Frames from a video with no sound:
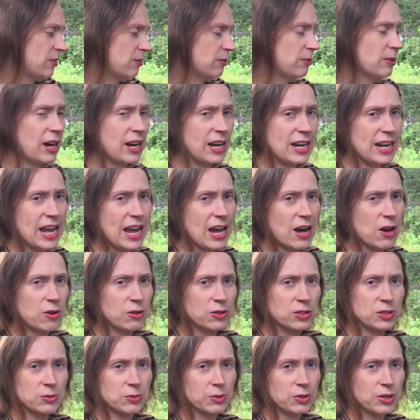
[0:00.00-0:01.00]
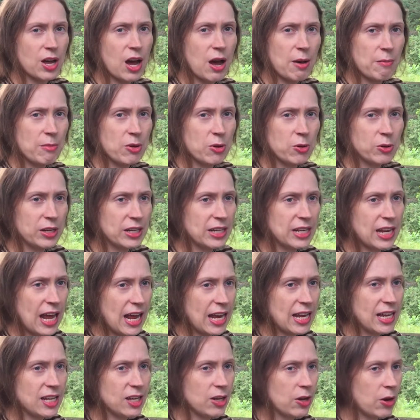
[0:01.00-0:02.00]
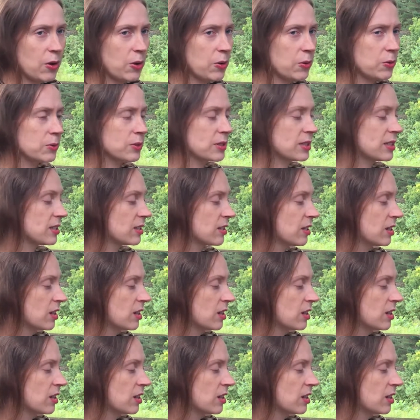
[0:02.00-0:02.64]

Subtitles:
right now because we're not milking any goats.